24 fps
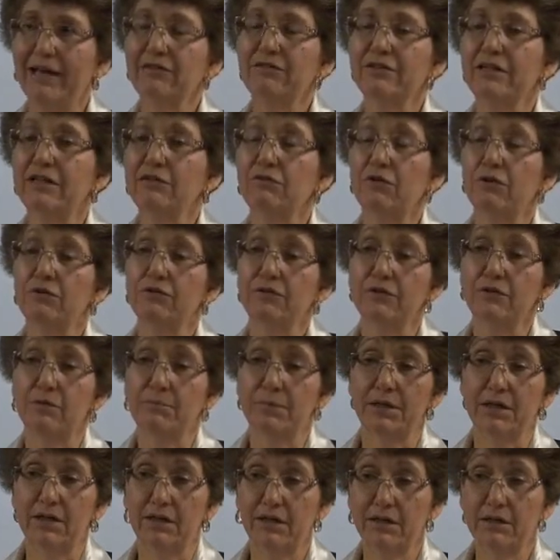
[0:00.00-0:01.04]
Asking those
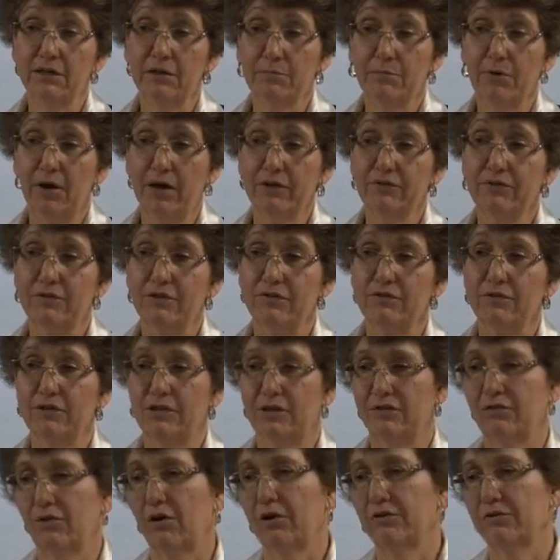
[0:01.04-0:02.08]
in the beginning of the
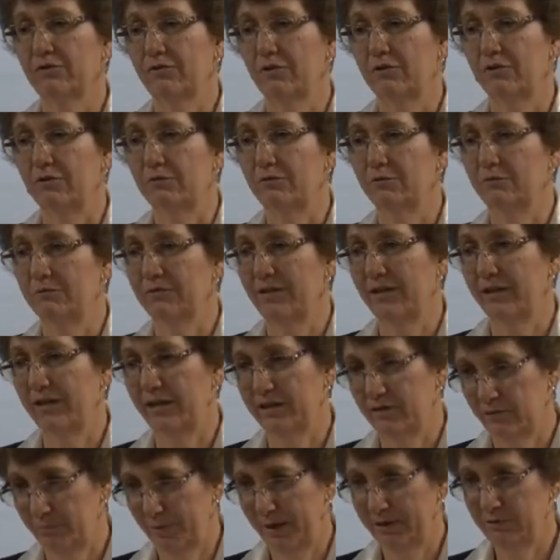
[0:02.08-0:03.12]
process is also,
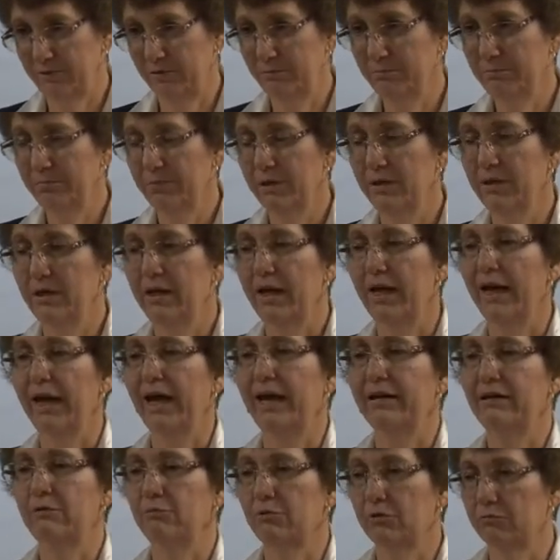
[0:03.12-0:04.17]
they expect them,
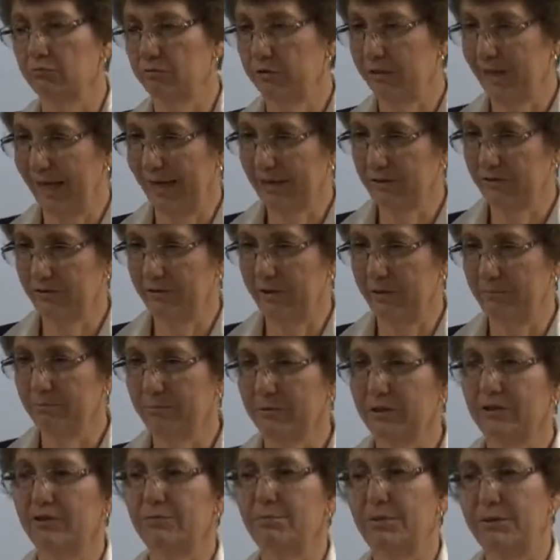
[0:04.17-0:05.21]
and it will relax
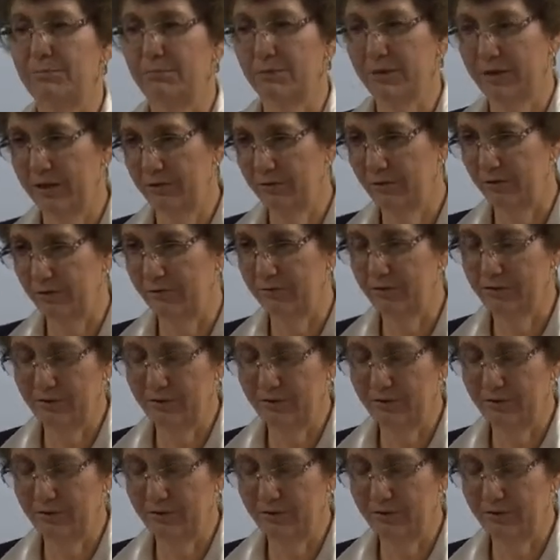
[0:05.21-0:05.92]
them because people get